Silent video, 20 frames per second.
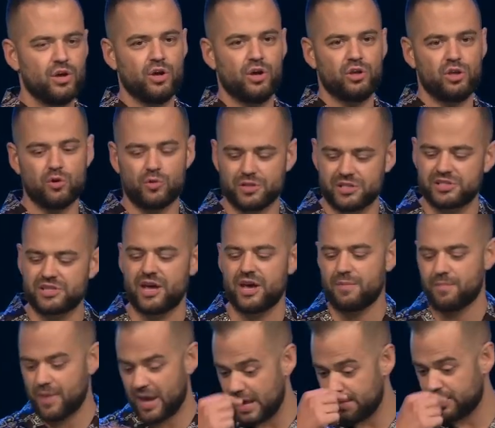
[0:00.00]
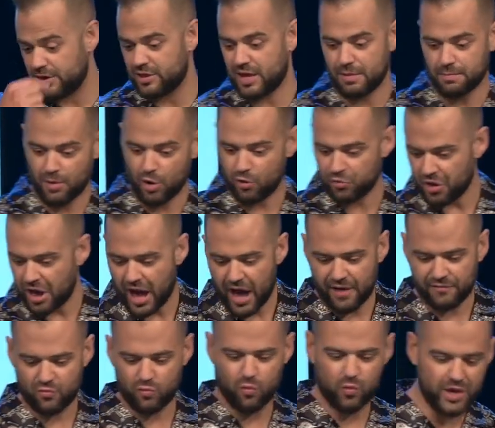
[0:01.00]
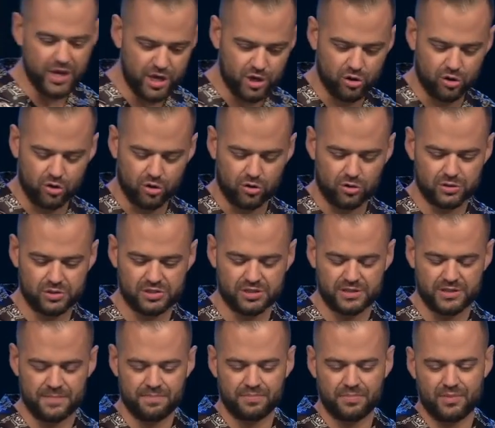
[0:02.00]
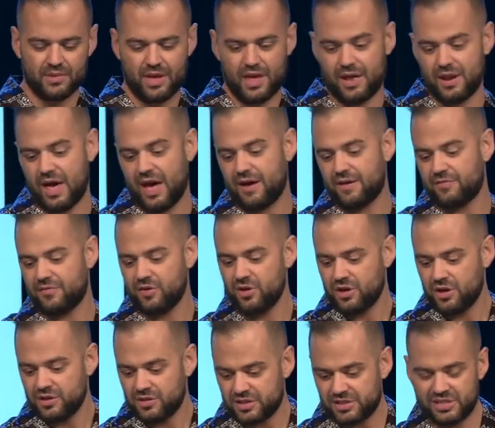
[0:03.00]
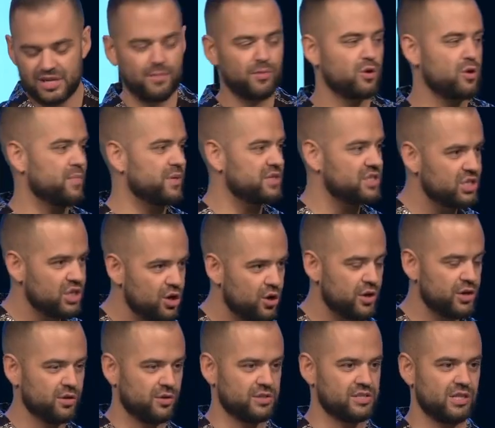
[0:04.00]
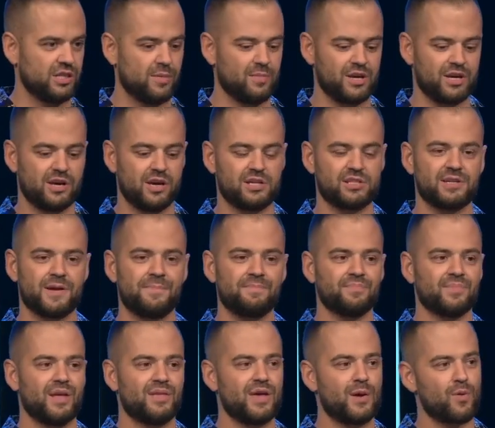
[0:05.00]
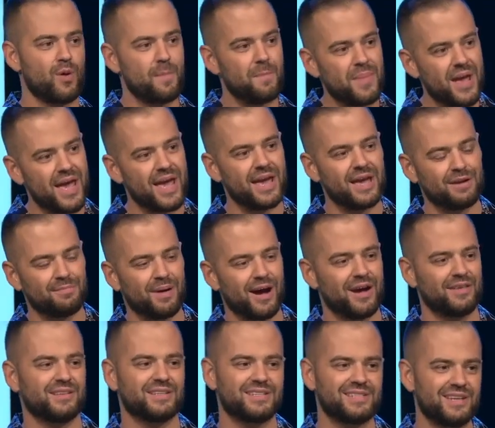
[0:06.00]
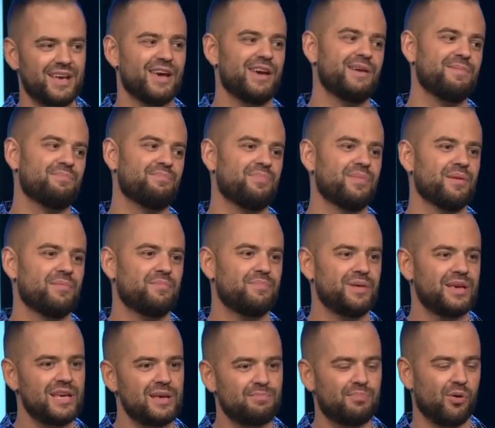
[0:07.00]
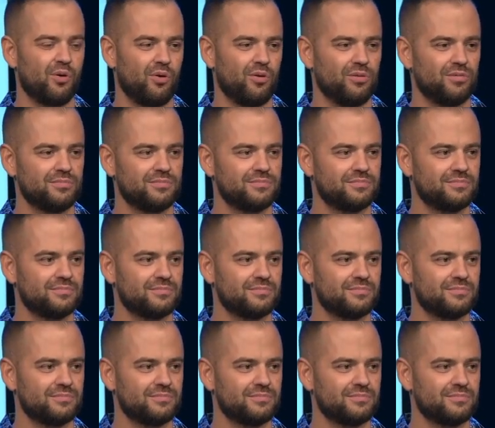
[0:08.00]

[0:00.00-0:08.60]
You would say maybe they both have wheels and have similar materials, and then because they were made by the same people.